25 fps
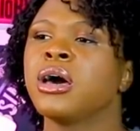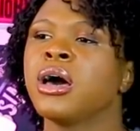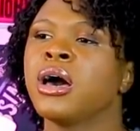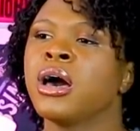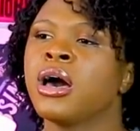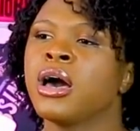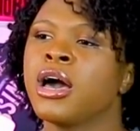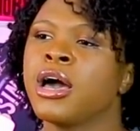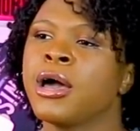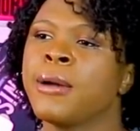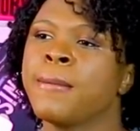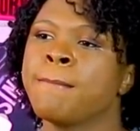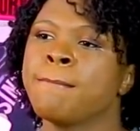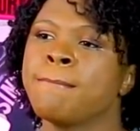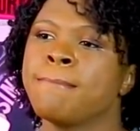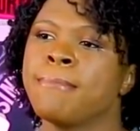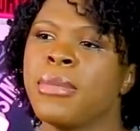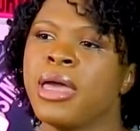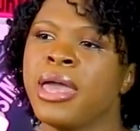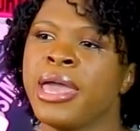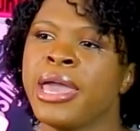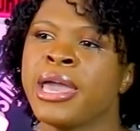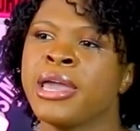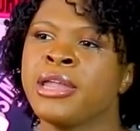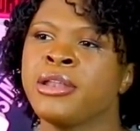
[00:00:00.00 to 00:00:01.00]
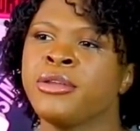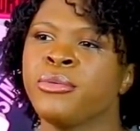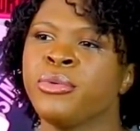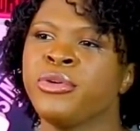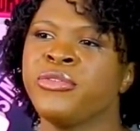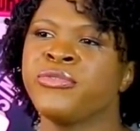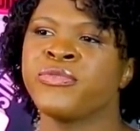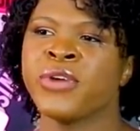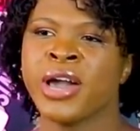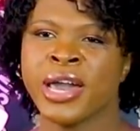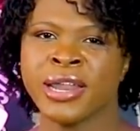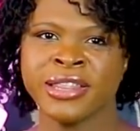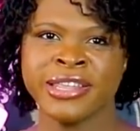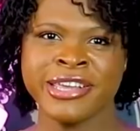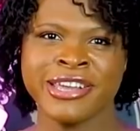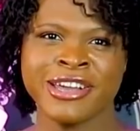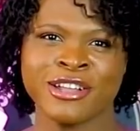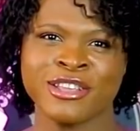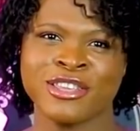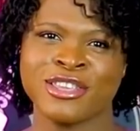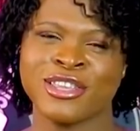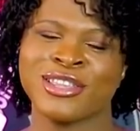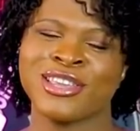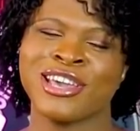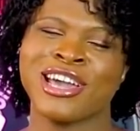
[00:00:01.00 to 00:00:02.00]
And we finally
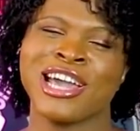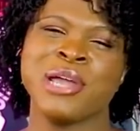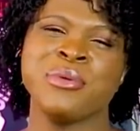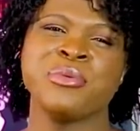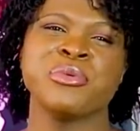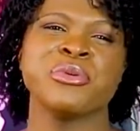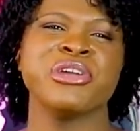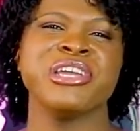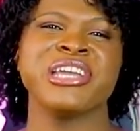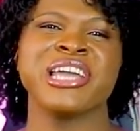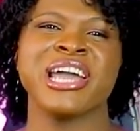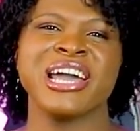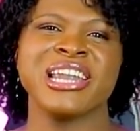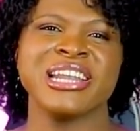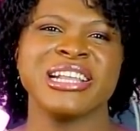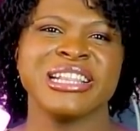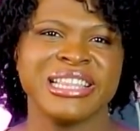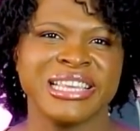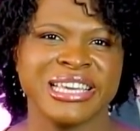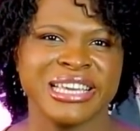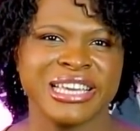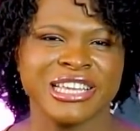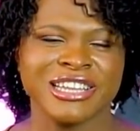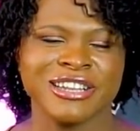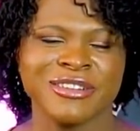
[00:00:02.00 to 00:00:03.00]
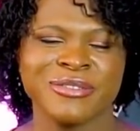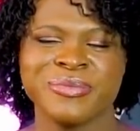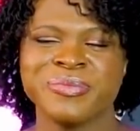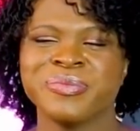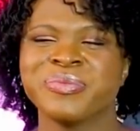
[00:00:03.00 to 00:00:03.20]
got to the time where he kind of did.